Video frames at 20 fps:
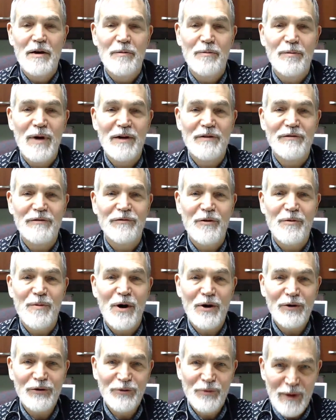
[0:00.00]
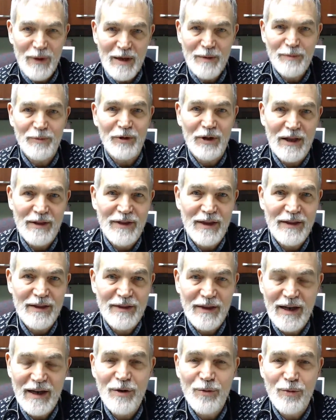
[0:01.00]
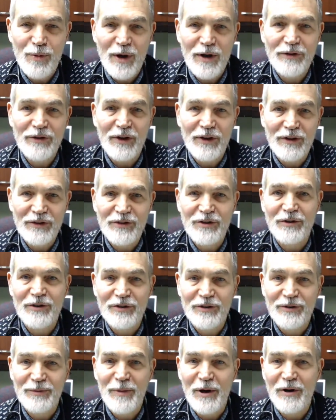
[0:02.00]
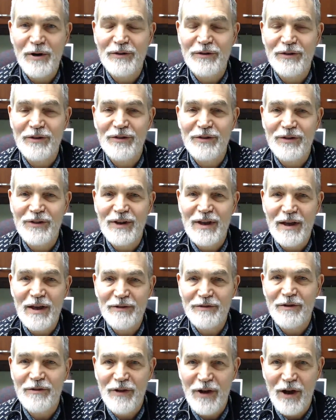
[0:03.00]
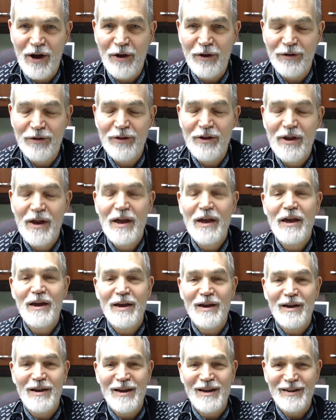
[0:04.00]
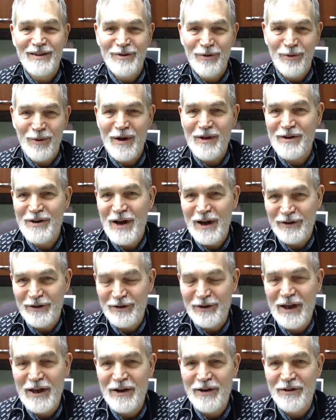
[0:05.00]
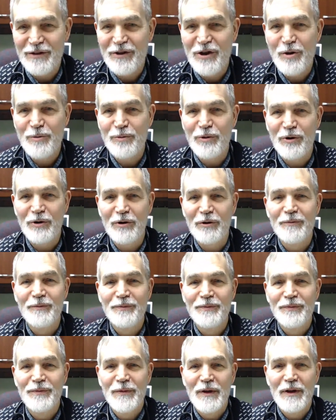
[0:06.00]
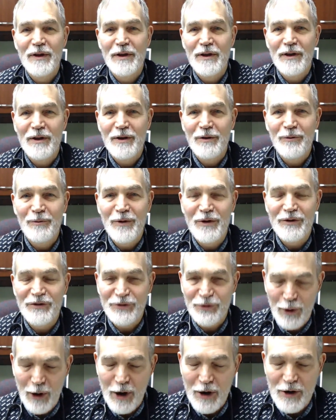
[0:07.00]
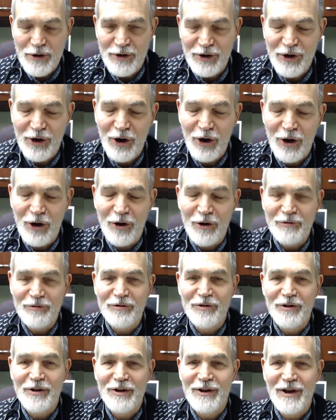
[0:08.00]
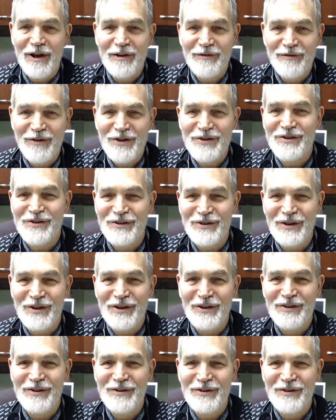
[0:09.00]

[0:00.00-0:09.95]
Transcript: But for most people, I think that He wants us to experience the gift of health the way that Dr. Kenneth Cooper, with Squaring the Curve, envisions it.